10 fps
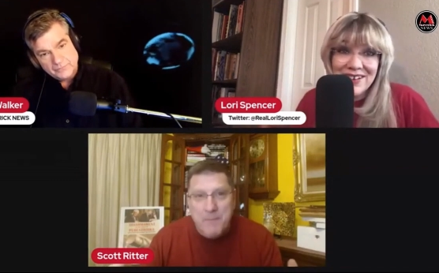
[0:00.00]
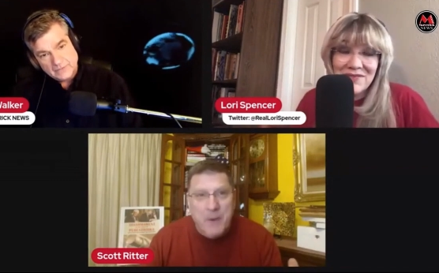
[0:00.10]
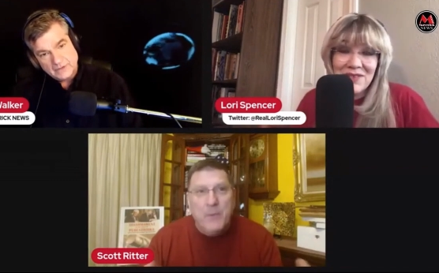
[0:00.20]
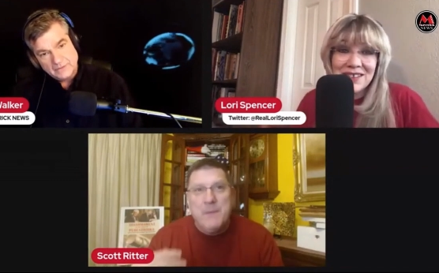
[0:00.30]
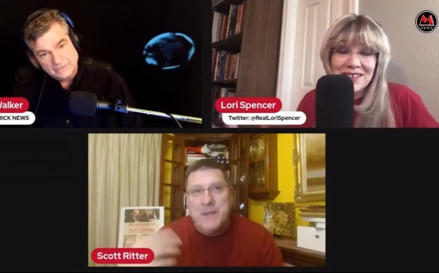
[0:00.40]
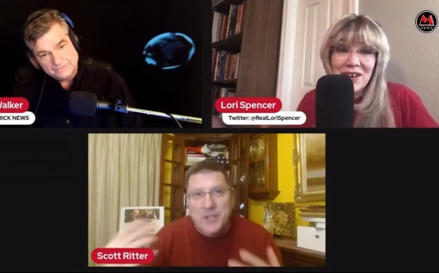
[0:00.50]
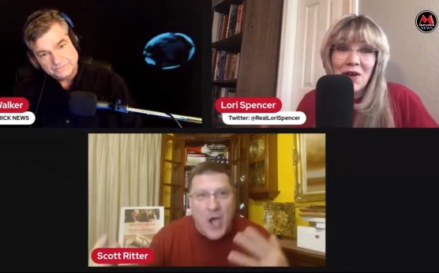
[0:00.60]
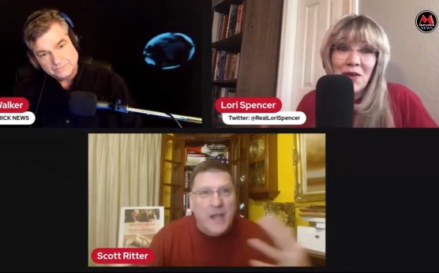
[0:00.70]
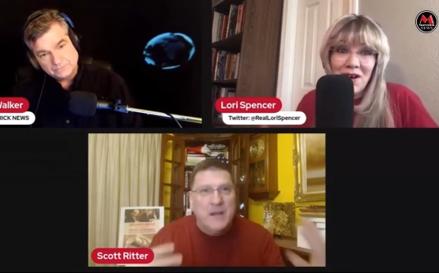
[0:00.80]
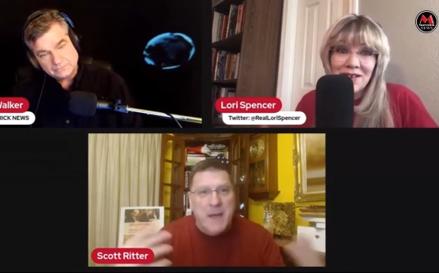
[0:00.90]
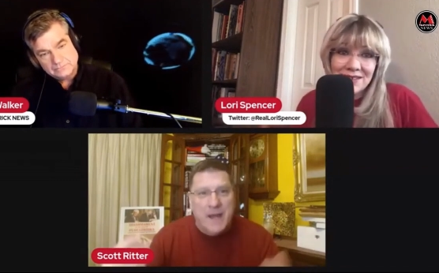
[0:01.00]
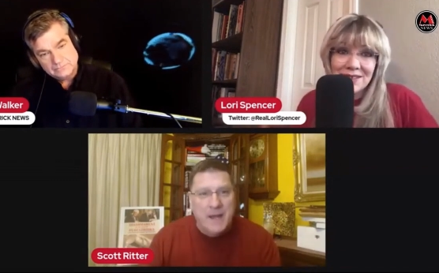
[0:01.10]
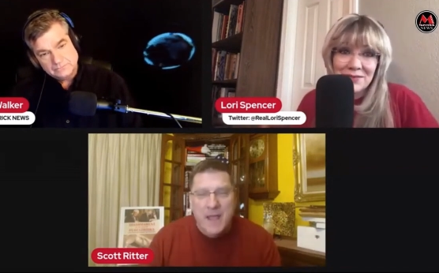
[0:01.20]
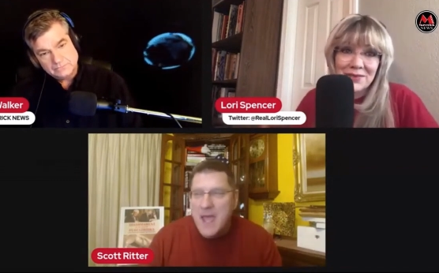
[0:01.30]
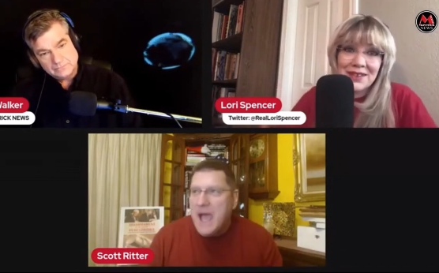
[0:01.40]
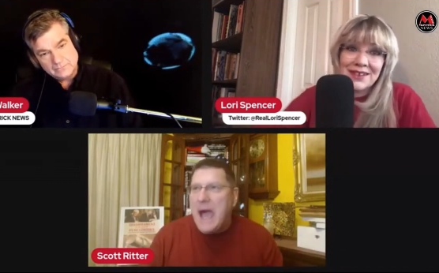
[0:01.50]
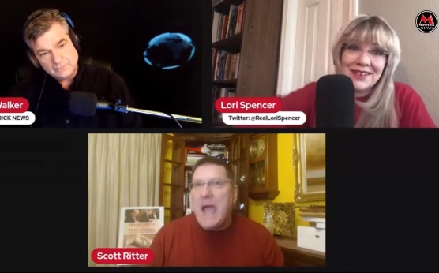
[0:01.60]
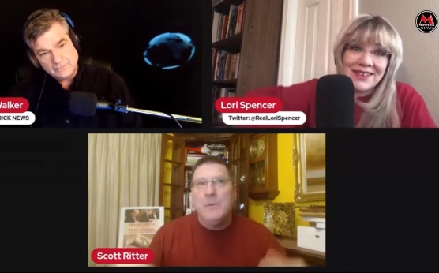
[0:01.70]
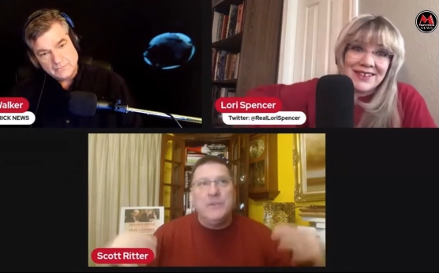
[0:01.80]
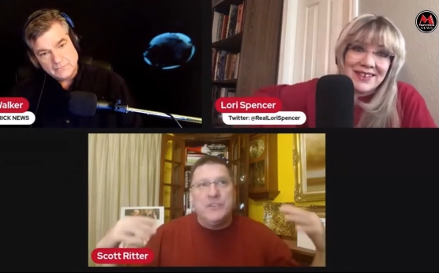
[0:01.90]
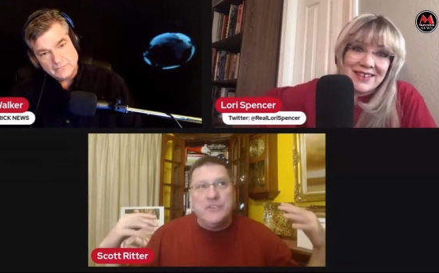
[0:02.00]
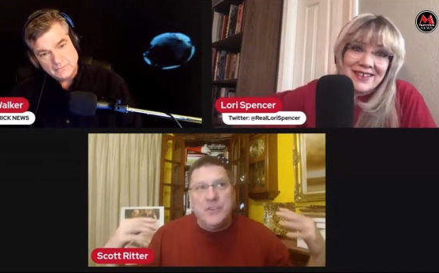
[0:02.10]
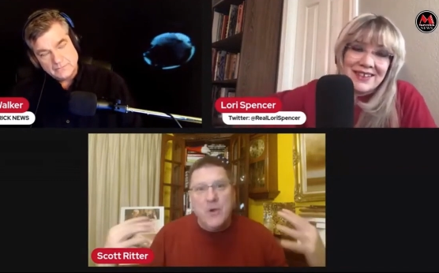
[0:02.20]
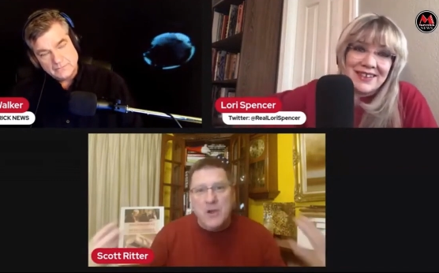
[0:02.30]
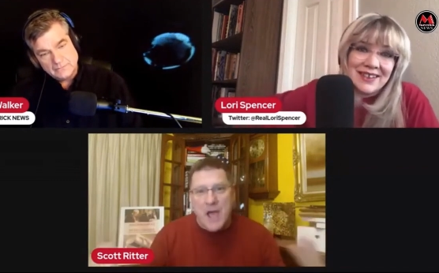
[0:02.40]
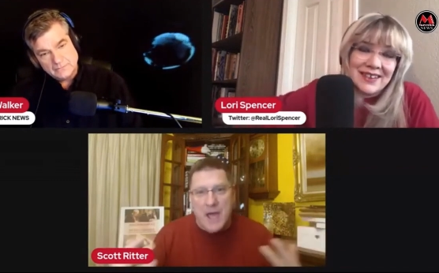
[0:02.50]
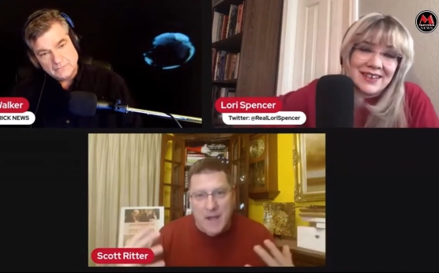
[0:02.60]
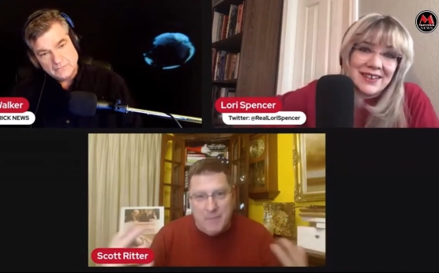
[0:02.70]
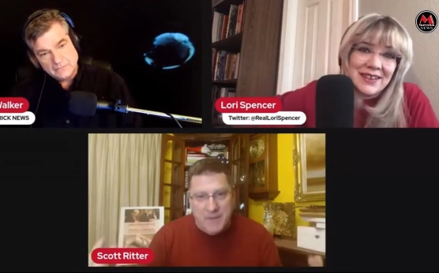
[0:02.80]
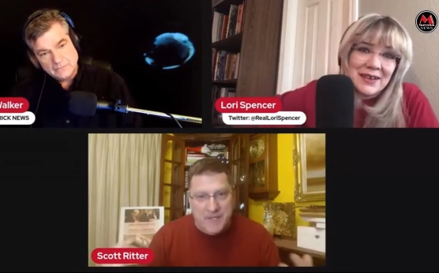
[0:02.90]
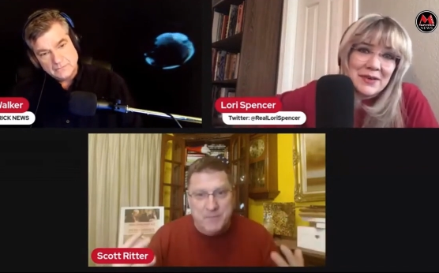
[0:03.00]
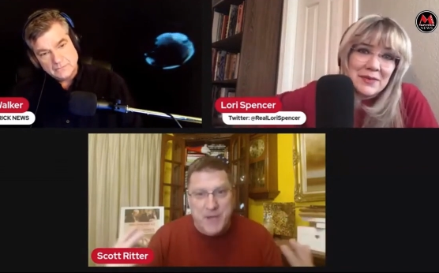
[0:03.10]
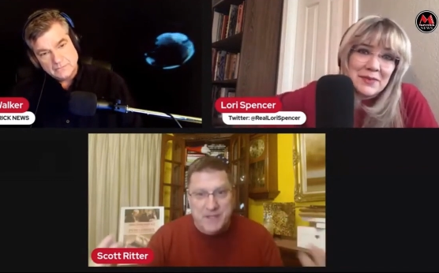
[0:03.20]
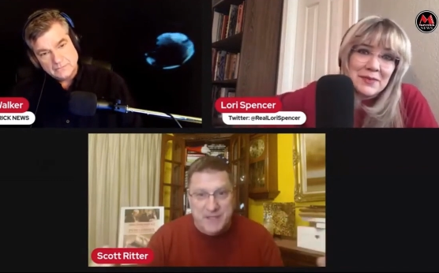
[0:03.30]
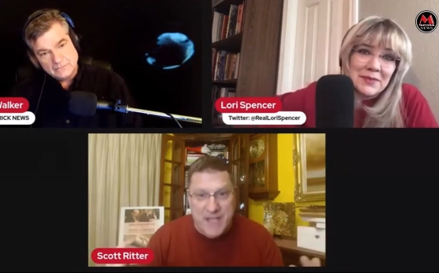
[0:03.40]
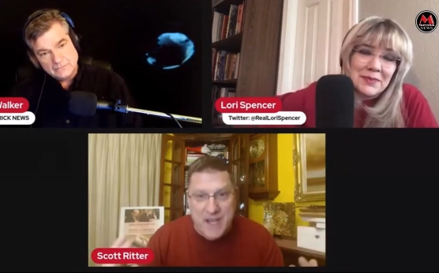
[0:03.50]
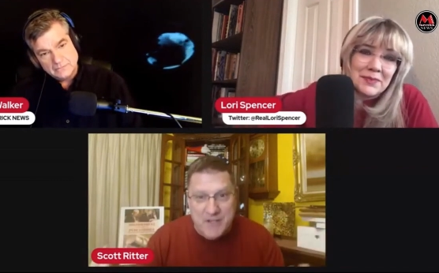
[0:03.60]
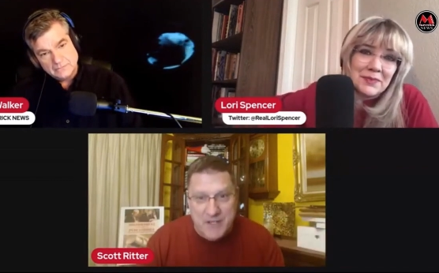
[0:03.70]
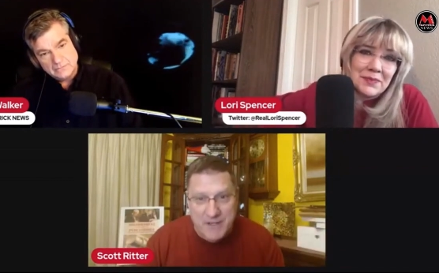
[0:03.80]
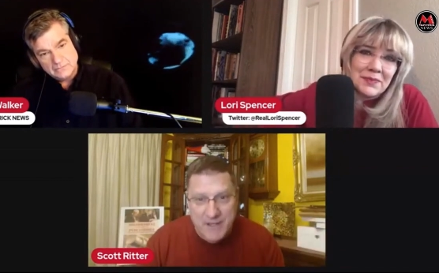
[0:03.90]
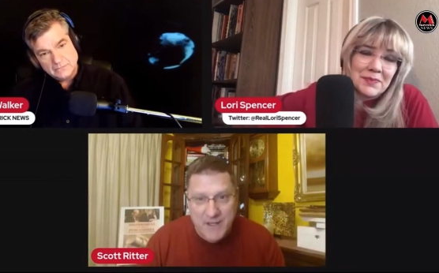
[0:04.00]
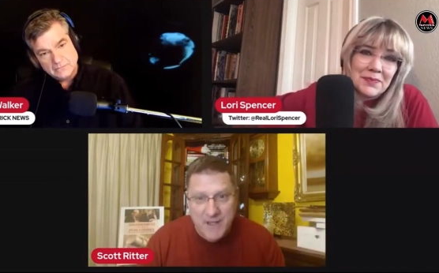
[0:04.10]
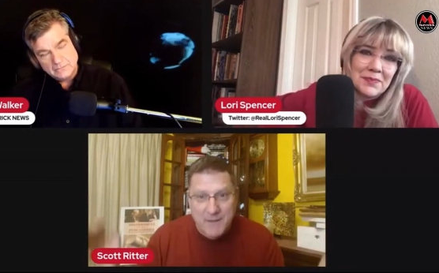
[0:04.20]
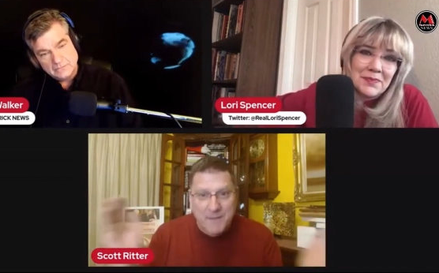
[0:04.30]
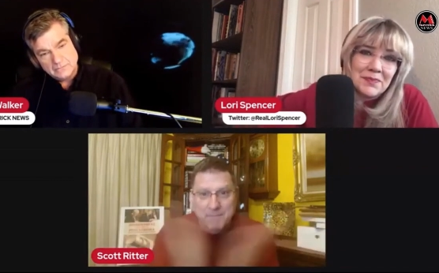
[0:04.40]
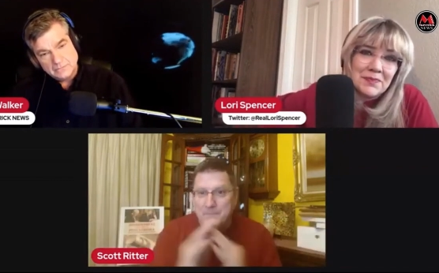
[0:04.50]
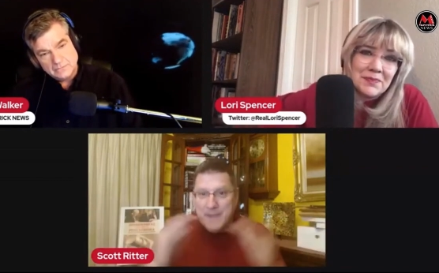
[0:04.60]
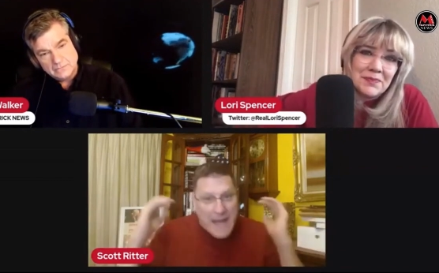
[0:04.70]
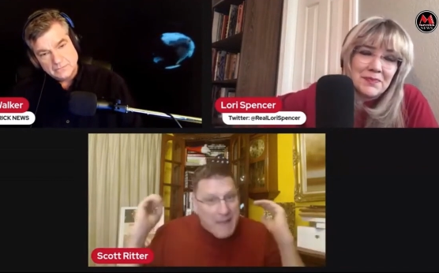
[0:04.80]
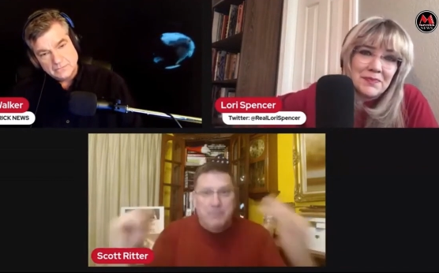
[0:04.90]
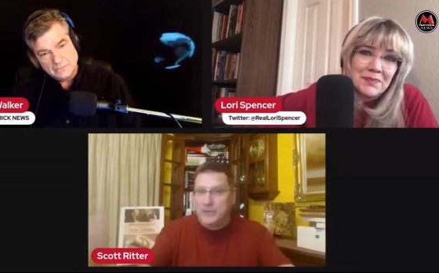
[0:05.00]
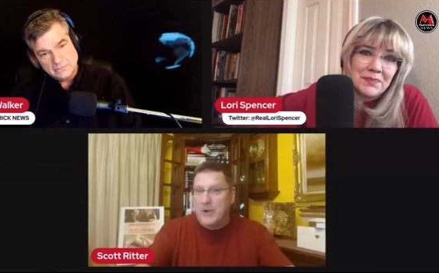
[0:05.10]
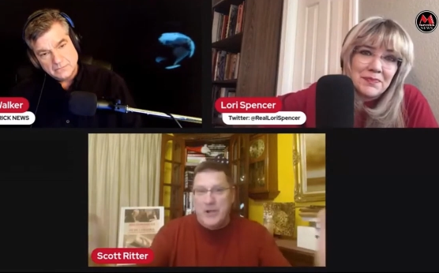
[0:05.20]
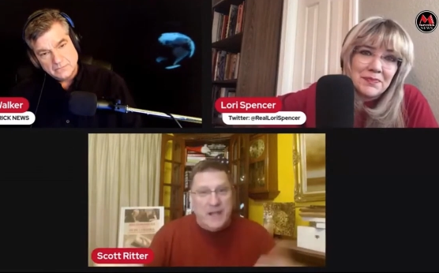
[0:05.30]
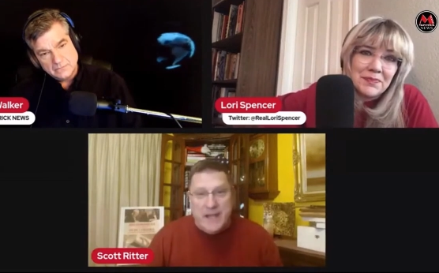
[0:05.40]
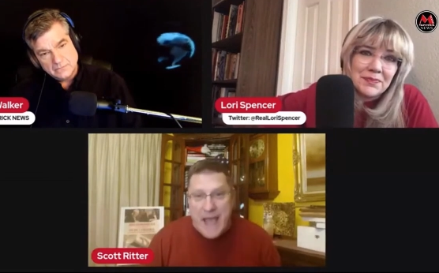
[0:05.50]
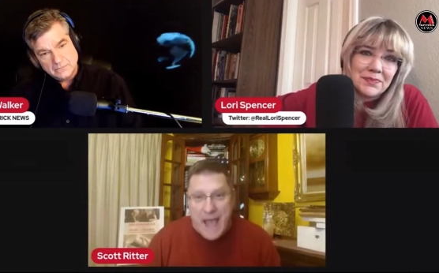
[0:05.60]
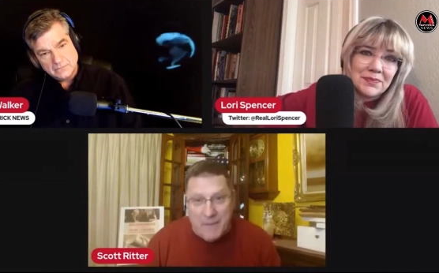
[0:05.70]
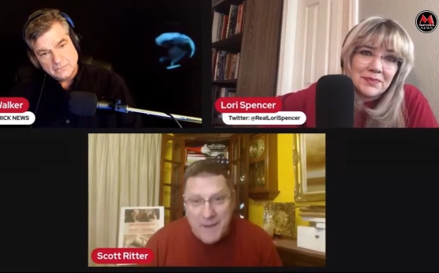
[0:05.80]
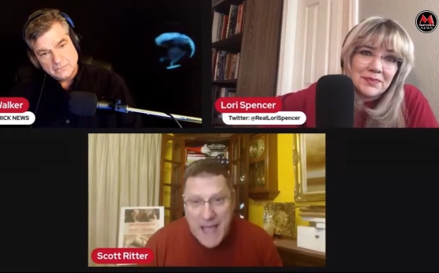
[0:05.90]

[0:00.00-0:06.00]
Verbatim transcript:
Speaker 1: but we've so been talking awesome. about it. I was so caught up in this presentation that I blurted it out.